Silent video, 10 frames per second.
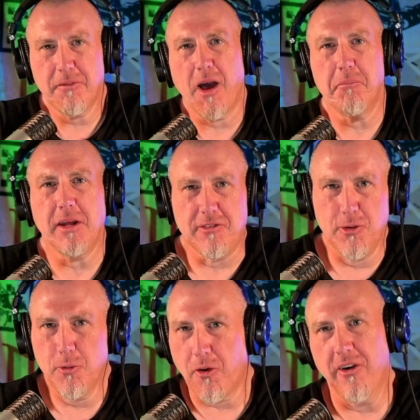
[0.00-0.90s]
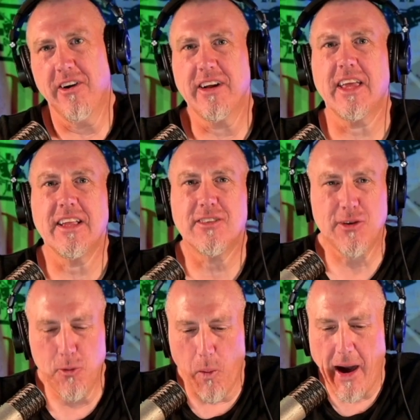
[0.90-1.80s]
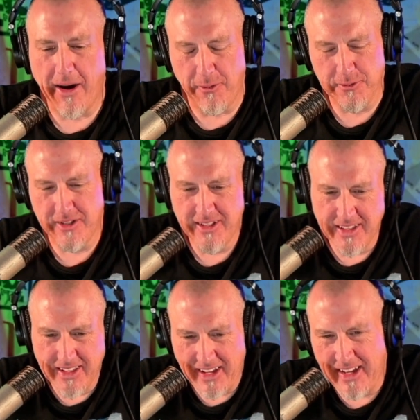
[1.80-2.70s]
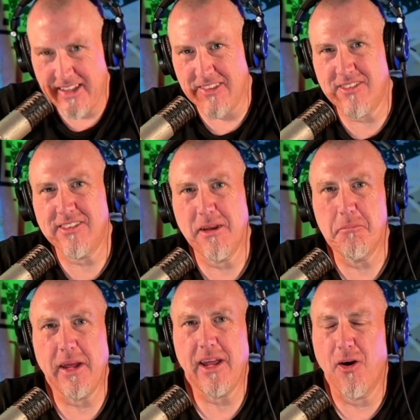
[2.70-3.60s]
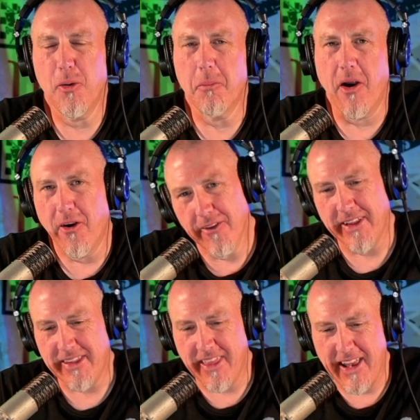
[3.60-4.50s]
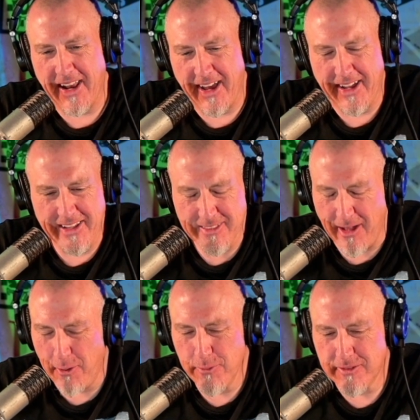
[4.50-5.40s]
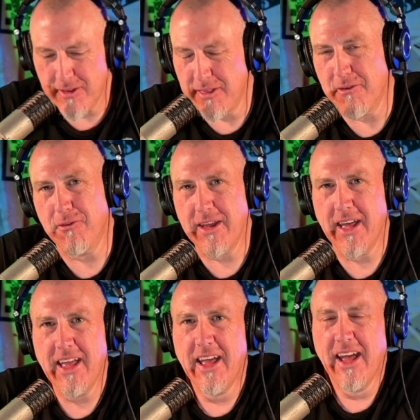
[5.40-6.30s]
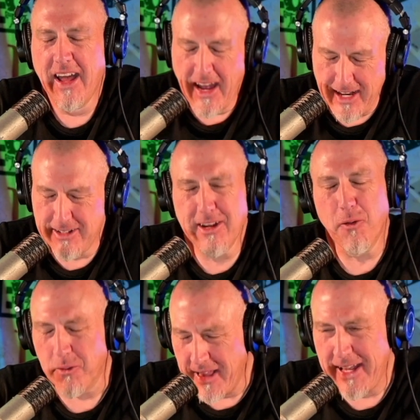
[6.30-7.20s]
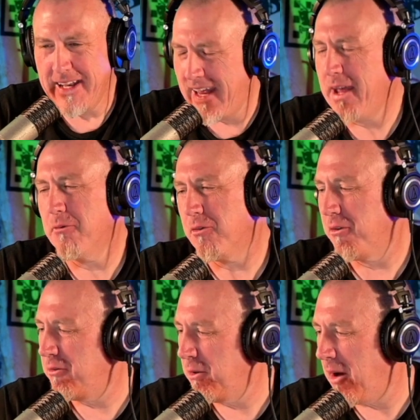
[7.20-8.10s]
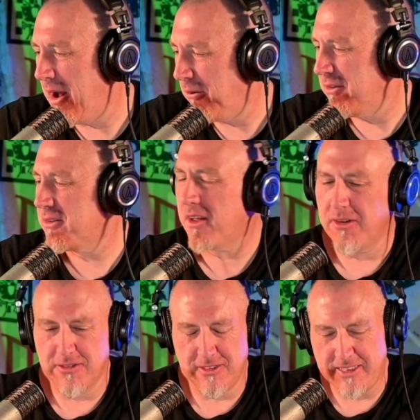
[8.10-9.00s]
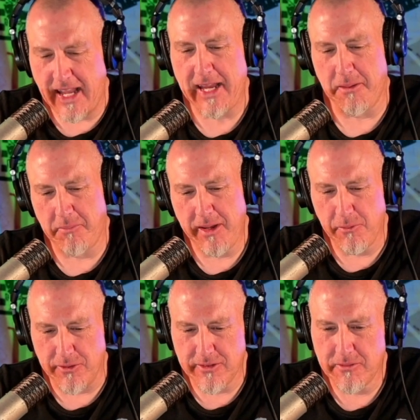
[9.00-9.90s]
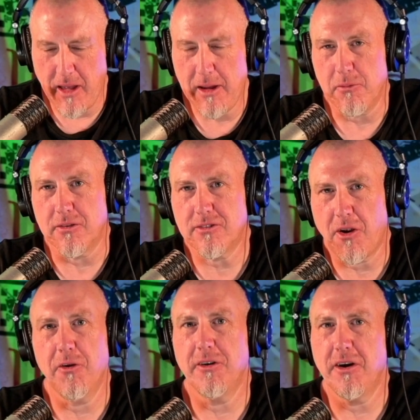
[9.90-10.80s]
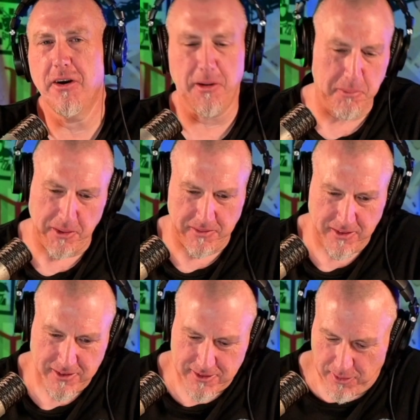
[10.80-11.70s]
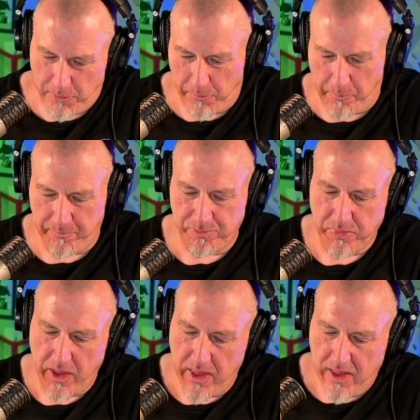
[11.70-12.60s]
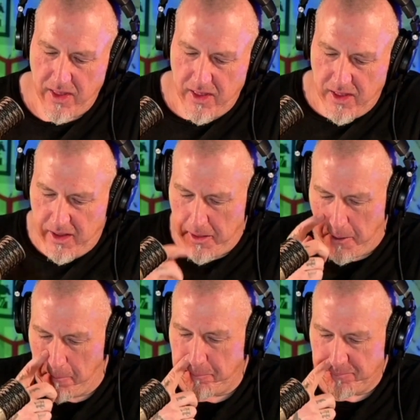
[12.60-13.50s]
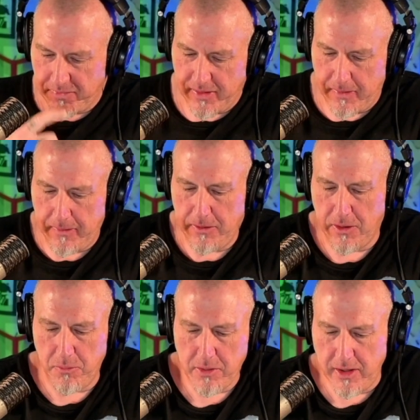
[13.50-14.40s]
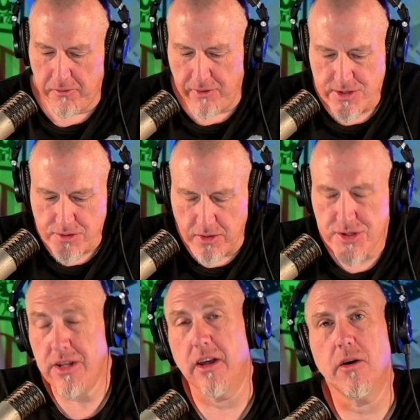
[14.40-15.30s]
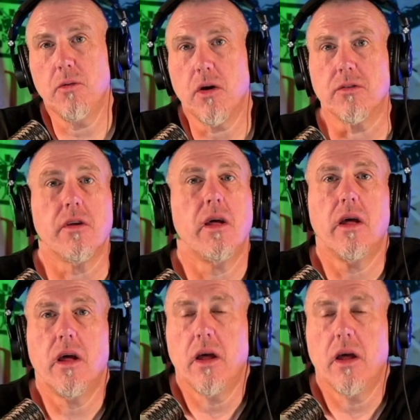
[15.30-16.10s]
got me too crunk, too wild, and sent me home early that night. The host of the event had to go lay it down for a few hours because, damn, he was turned up. So, and eventually, shit, who knows?